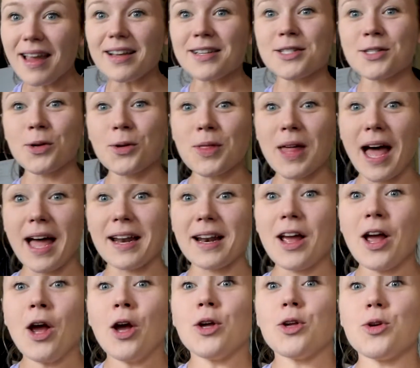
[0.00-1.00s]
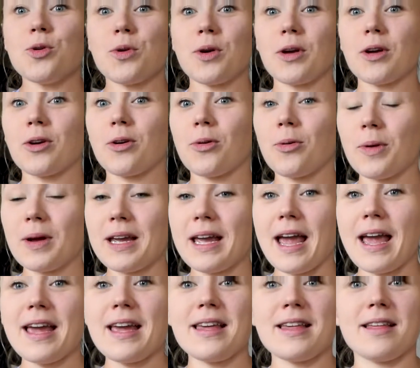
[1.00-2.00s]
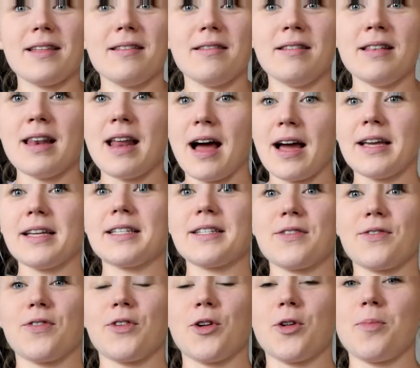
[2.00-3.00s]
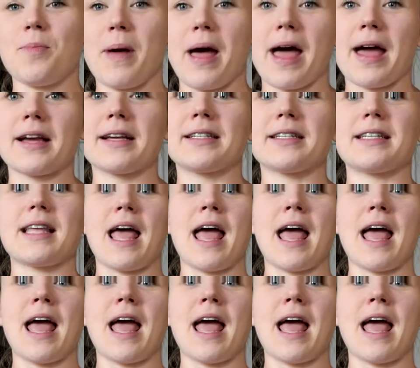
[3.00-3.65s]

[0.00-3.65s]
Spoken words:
so that you can create nice full pecs.